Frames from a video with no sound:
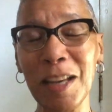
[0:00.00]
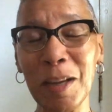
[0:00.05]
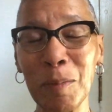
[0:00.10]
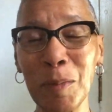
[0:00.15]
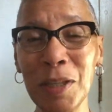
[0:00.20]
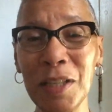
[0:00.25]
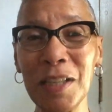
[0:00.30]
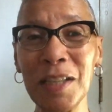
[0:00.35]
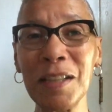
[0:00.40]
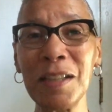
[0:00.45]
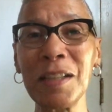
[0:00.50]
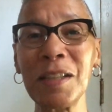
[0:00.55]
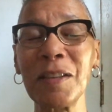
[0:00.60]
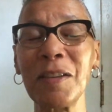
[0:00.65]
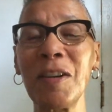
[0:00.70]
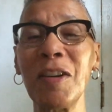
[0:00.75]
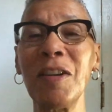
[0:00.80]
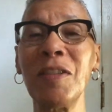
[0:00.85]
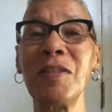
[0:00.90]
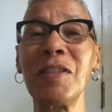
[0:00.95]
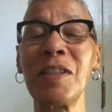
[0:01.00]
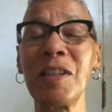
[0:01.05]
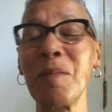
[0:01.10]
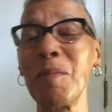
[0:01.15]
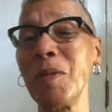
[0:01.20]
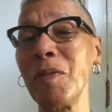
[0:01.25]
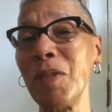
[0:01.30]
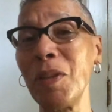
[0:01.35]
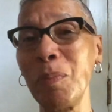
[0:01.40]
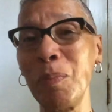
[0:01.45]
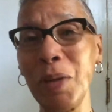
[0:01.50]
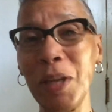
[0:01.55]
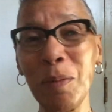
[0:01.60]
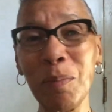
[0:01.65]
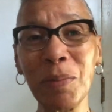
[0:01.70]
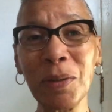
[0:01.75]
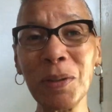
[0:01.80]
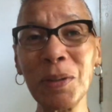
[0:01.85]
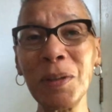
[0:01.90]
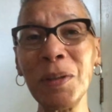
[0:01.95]
images of some of the
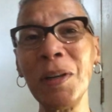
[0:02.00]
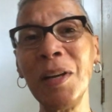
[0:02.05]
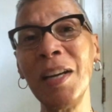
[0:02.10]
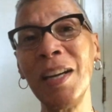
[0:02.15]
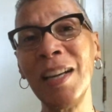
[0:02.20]
people